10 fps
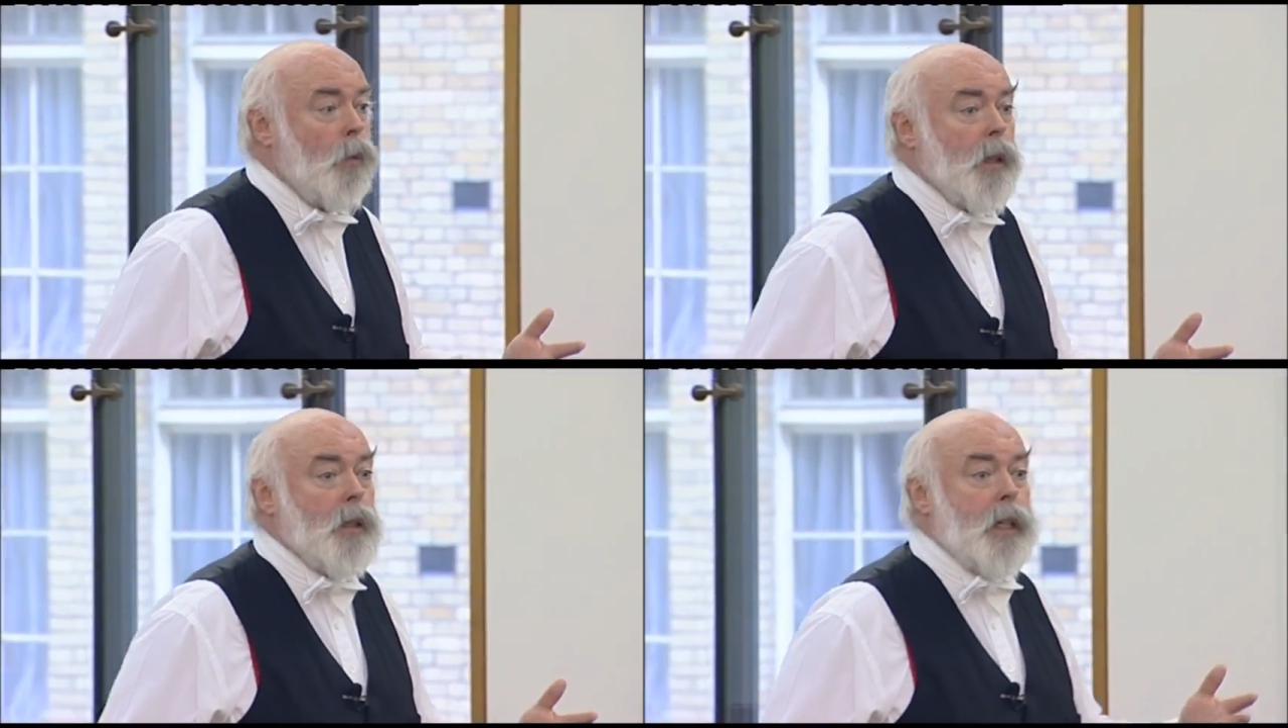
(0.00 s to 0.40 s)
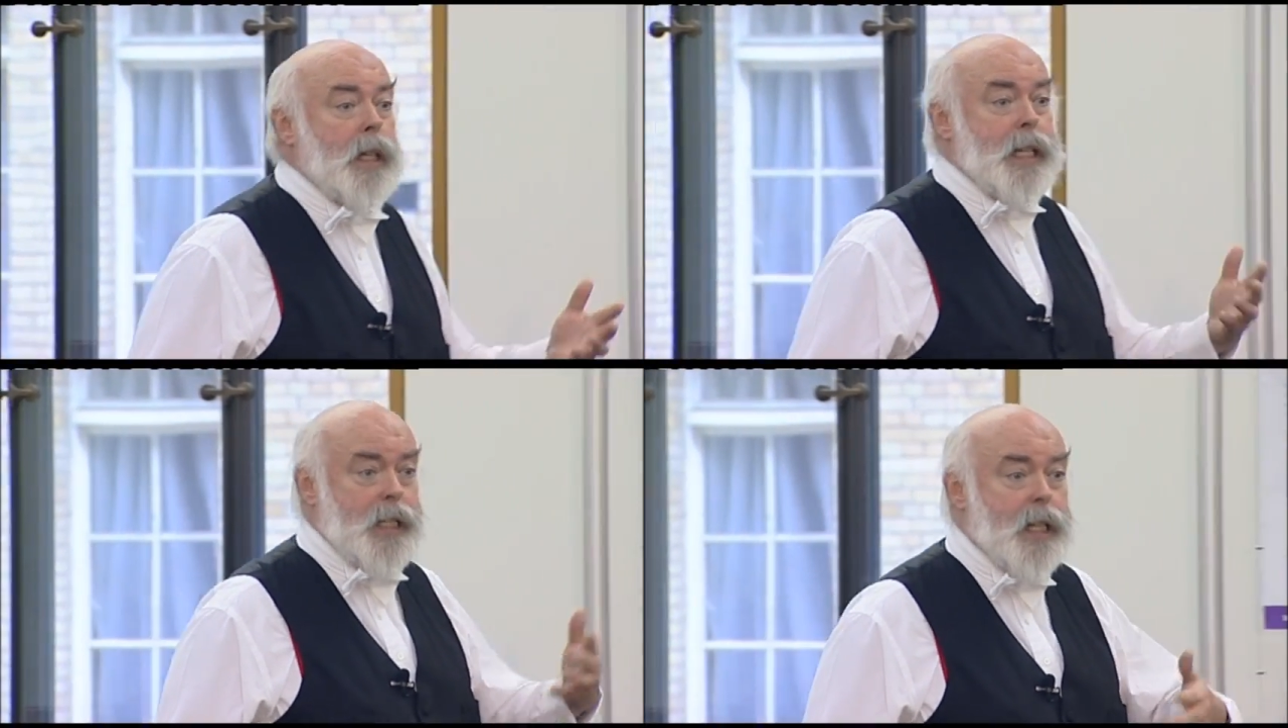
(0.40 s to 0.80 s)
well,
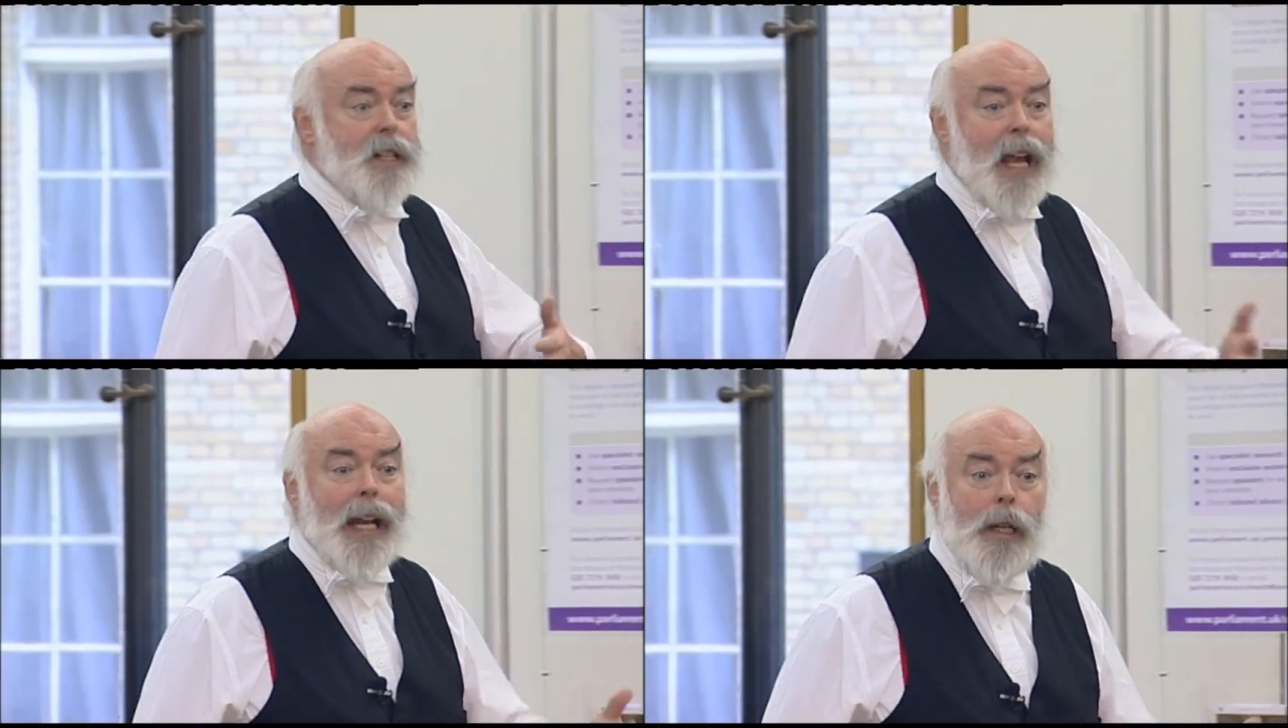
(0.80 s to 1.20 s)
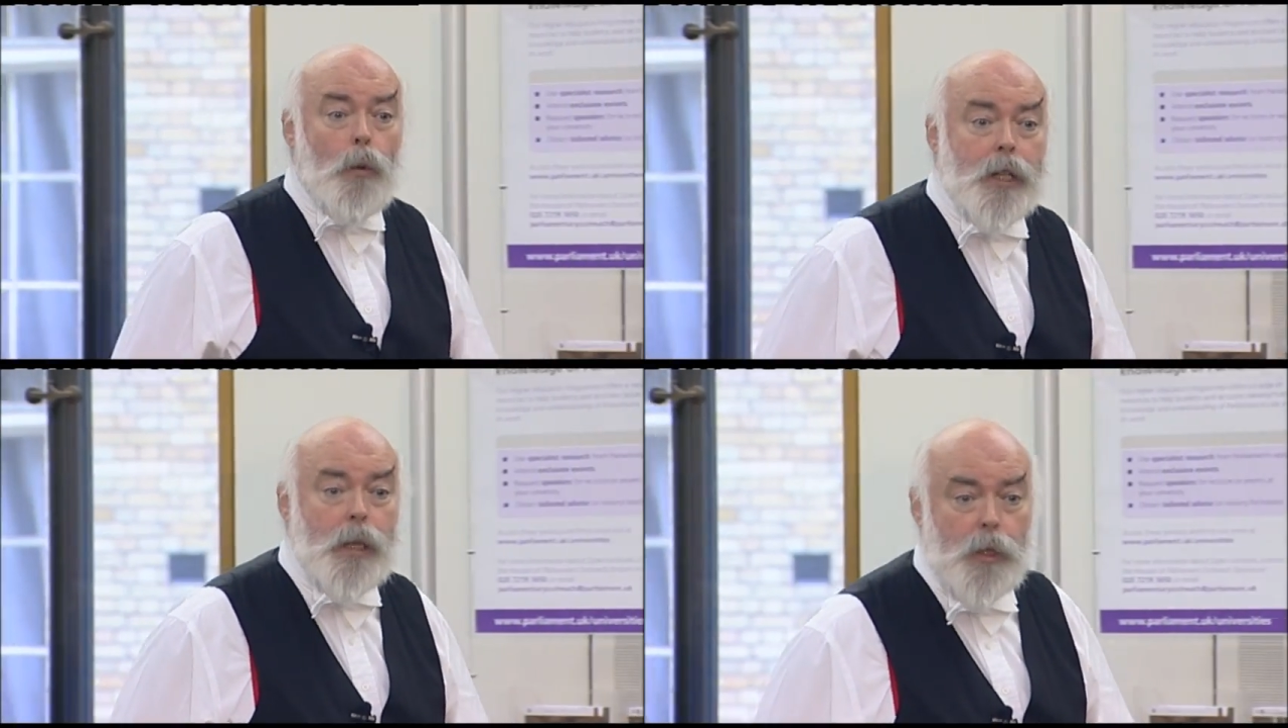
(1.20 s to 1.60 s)
he did exactly
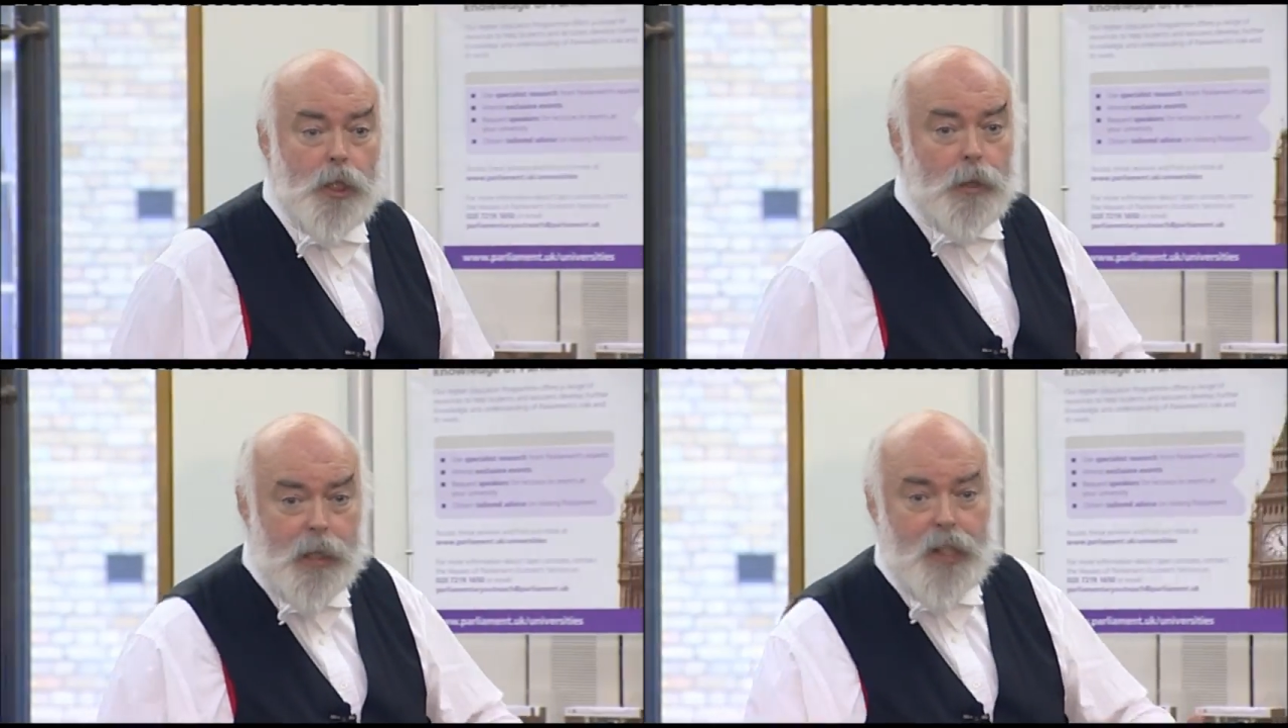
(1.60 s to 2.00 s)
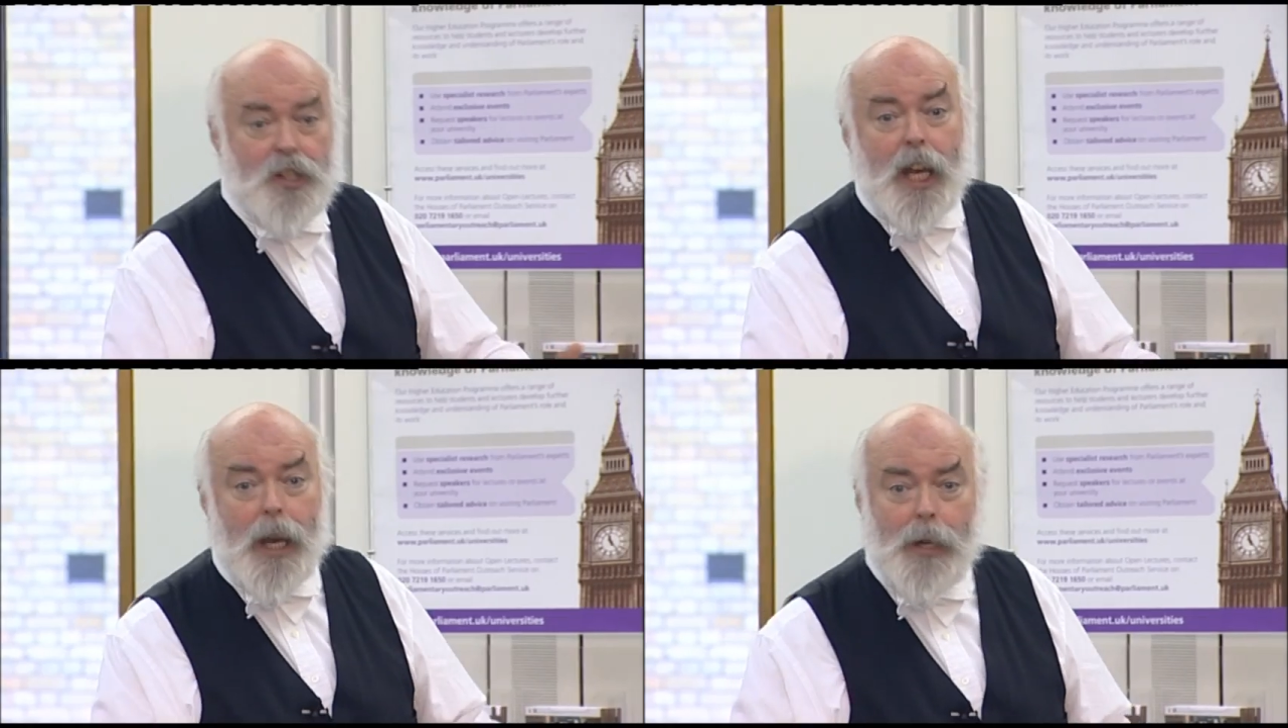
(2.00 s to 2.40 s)
what he would do in his
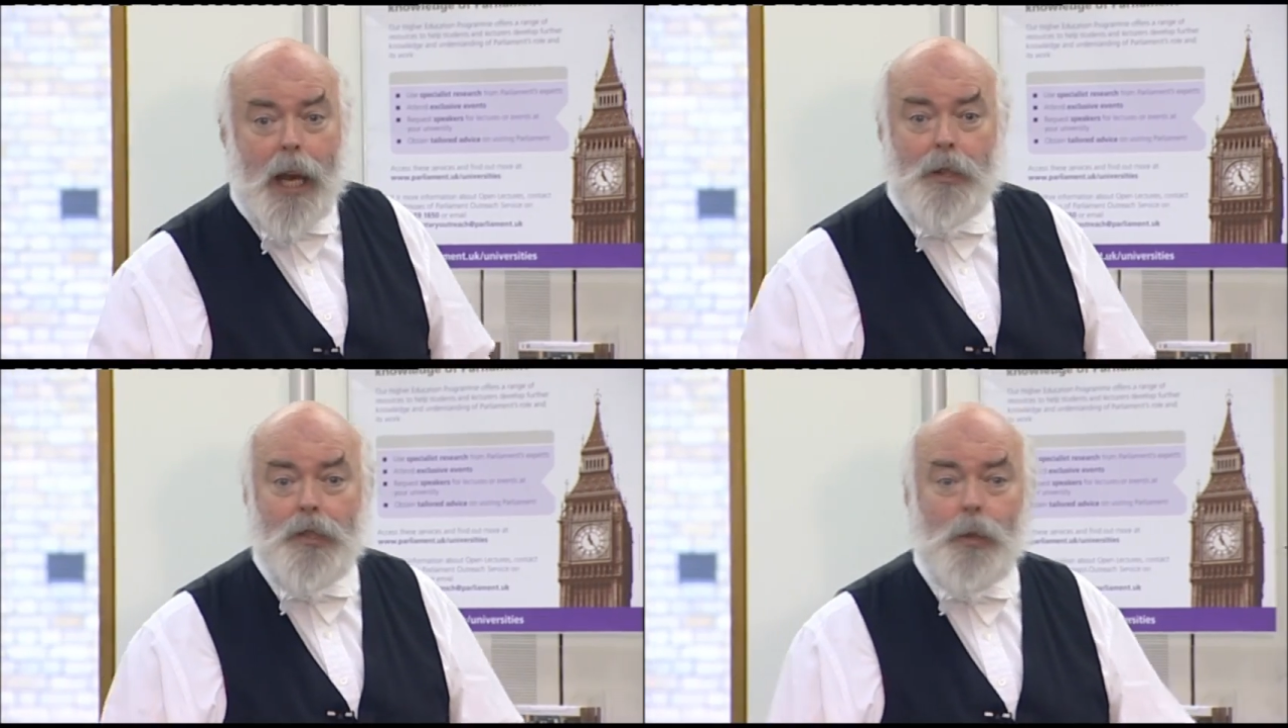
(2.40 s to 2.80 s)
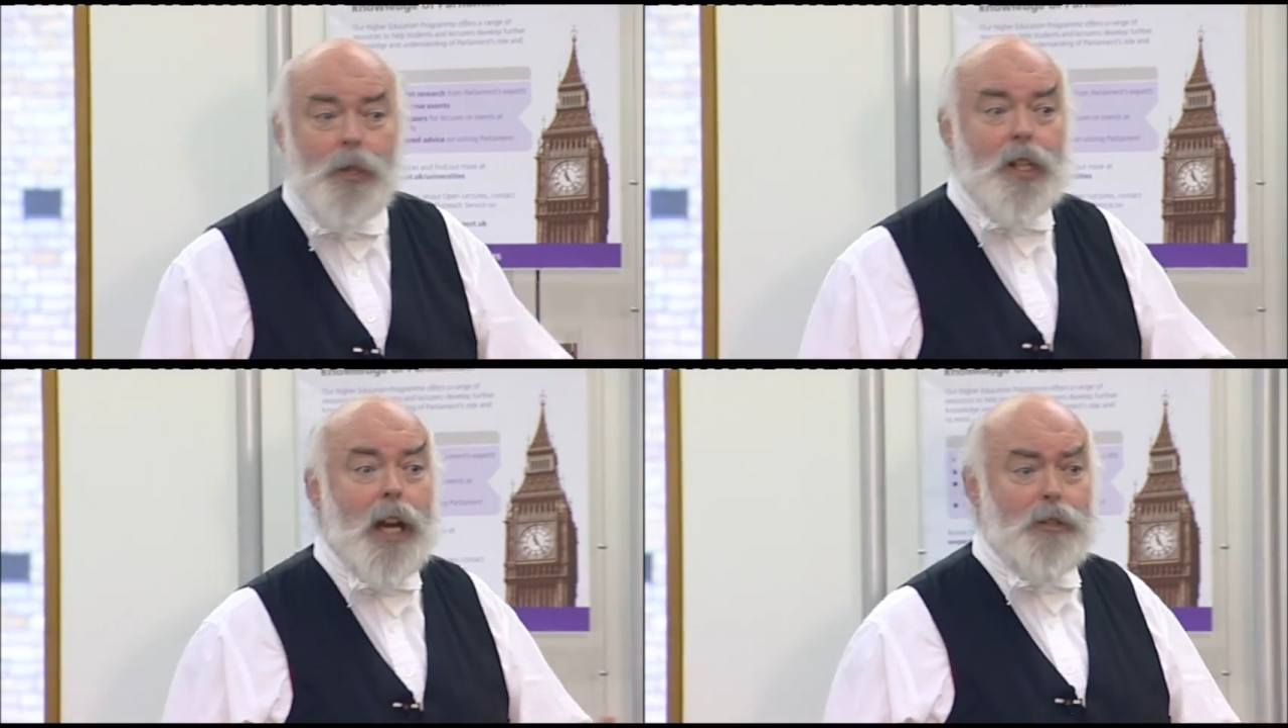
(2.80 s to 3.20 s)
townhouse or
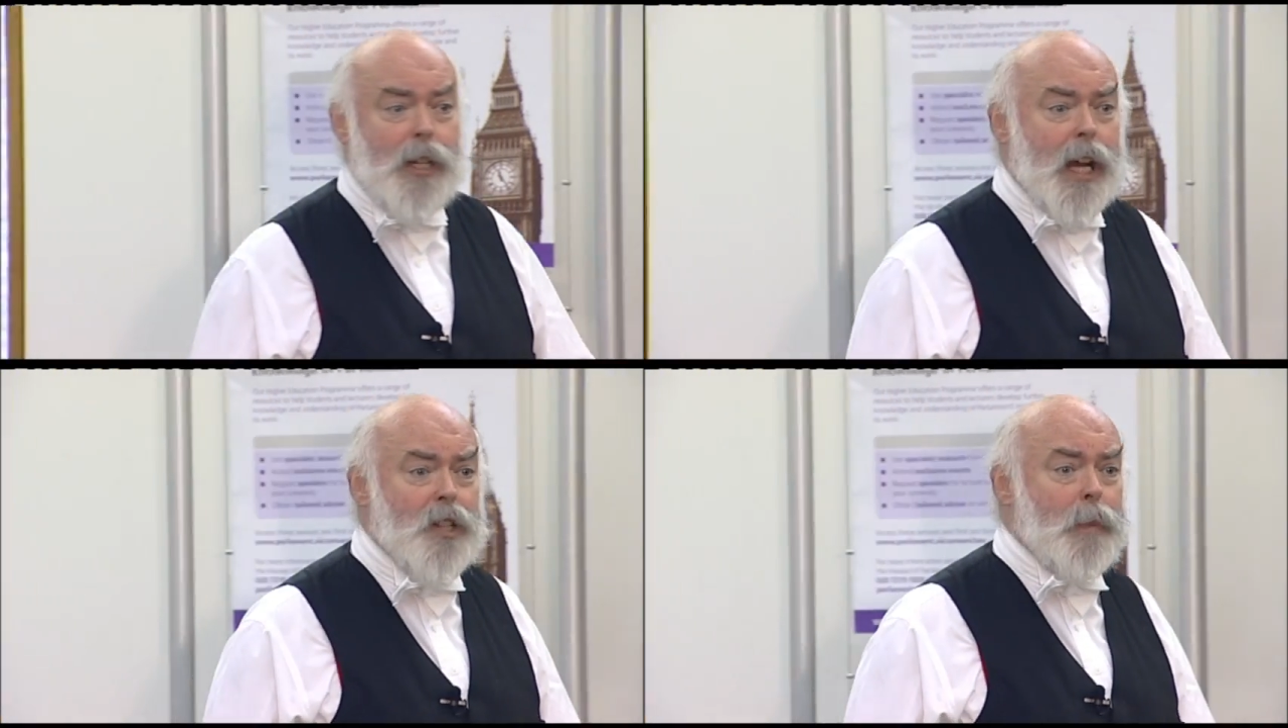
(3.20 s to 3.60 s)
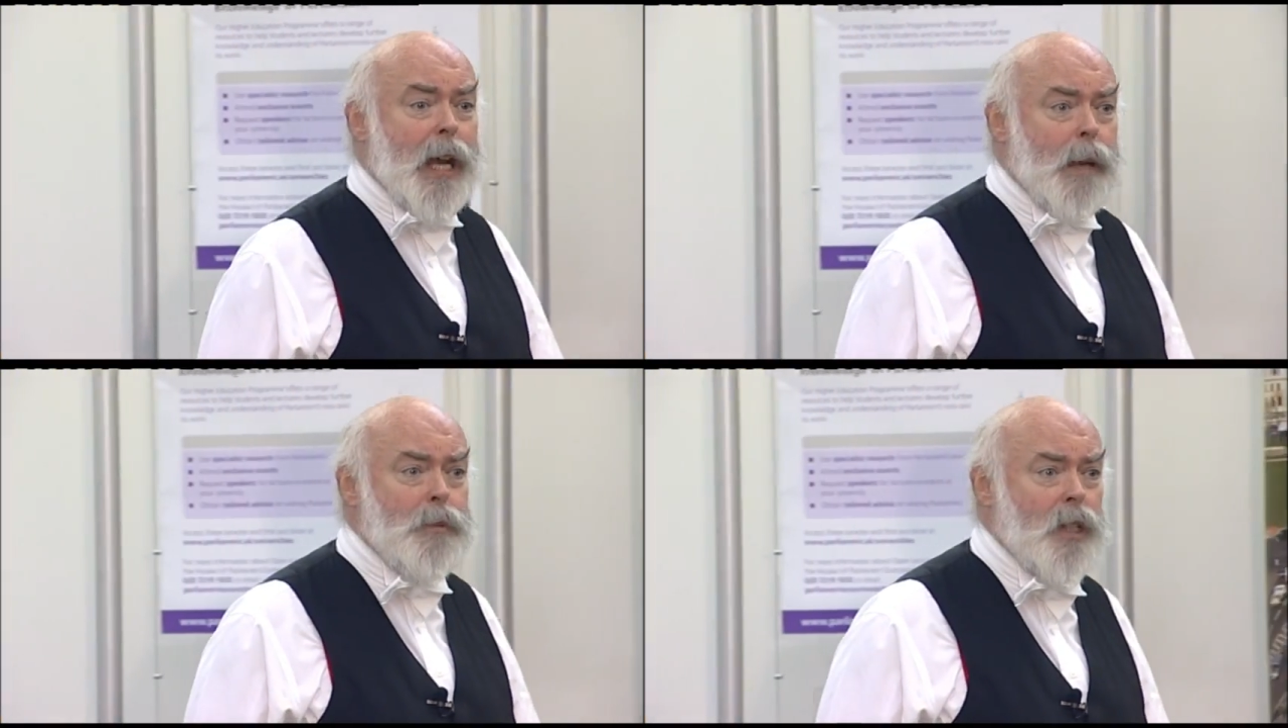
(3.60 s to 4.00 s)
his country house,
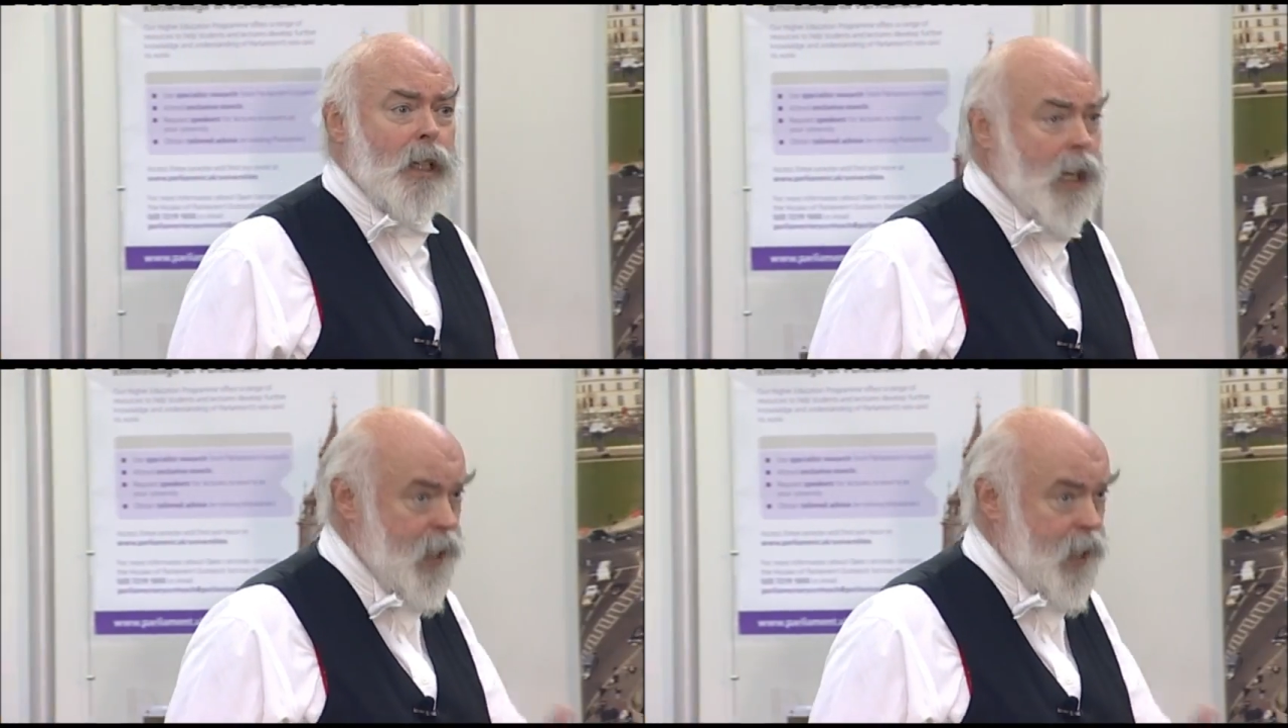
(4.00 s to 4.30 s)
perhaps,